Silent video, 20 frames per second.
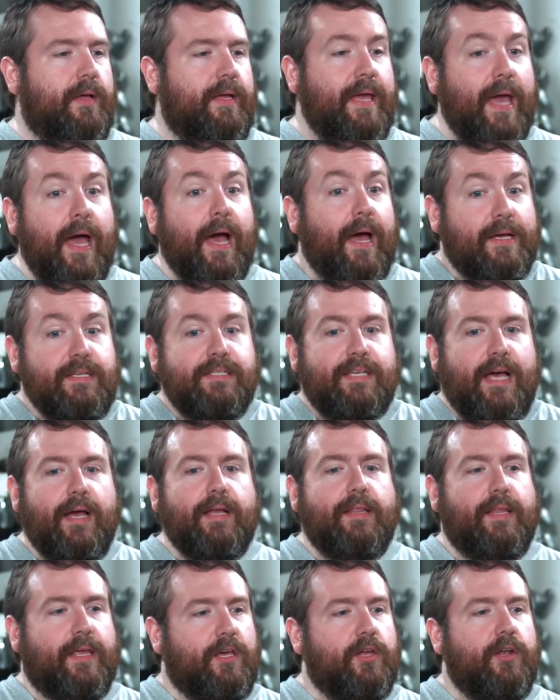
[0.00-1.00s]
Yeah,
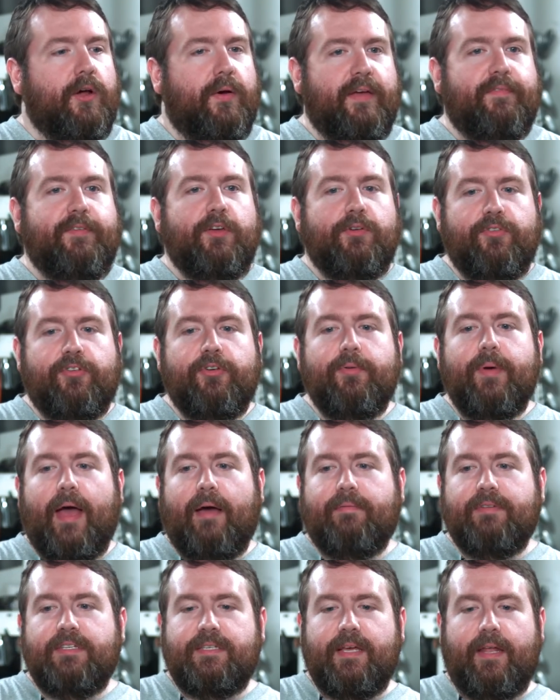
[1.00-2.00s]
exactly. Yeah. You know, if you do
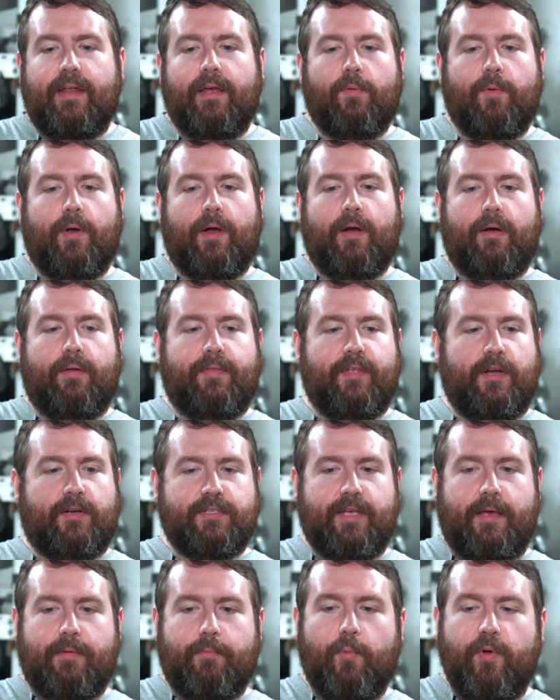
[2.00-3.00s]
have a setting where
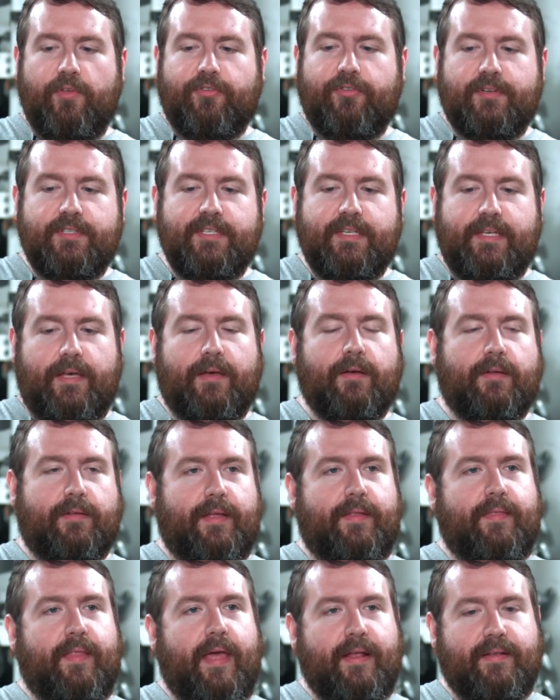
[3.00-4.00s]
there's a wizard's guild
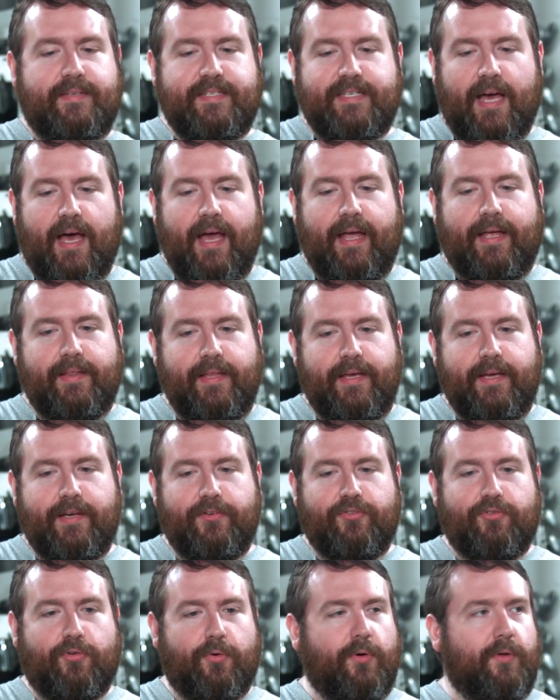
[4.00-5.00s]
and they tightly
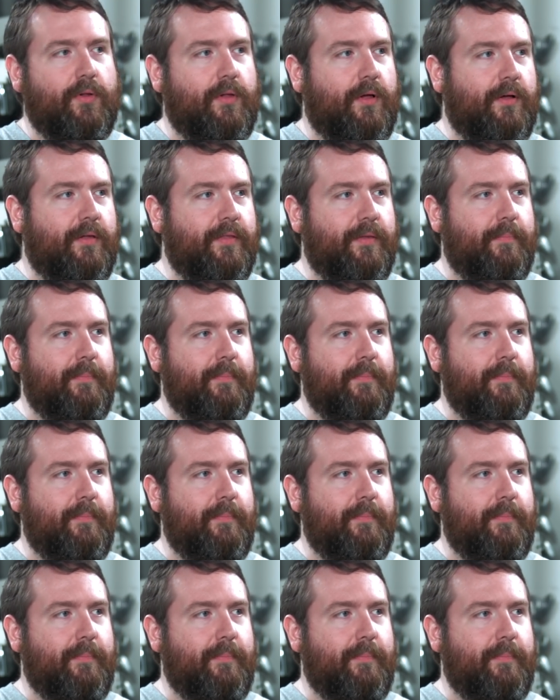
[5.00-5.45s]
control all the